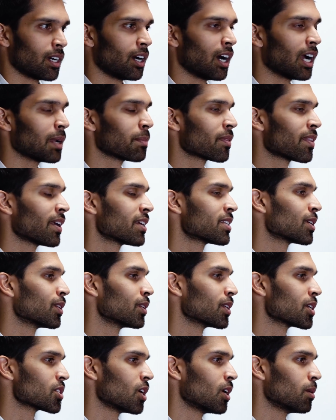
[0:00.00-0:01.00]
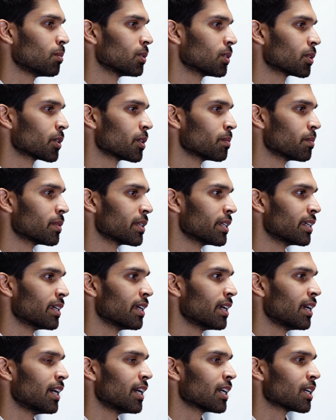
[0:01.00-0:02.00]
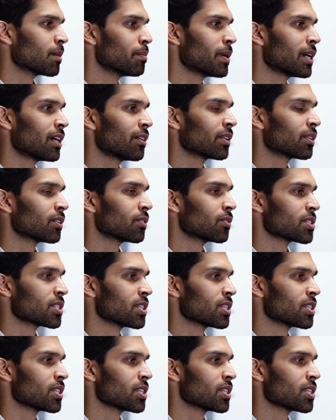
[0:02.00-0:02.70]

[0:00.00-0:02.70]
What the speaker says: A hypothetical example could be comparing the